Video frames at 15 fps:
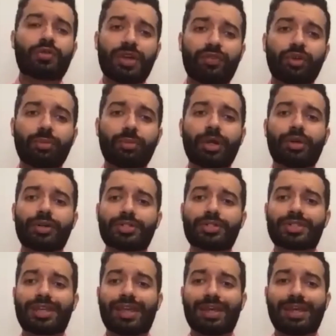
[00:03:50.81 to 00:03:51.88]
for several
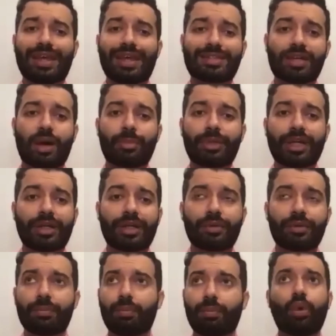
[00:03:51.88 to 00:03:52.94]
payers gets
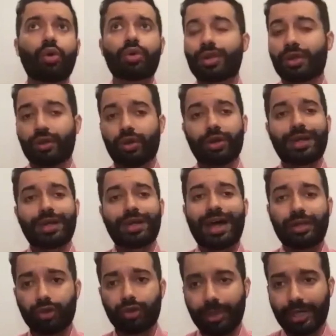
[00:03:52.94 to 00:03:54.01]
updated more than on
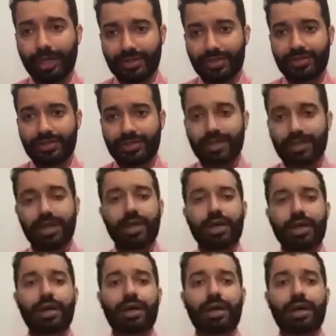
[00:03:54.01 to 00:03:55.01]
an annual basis.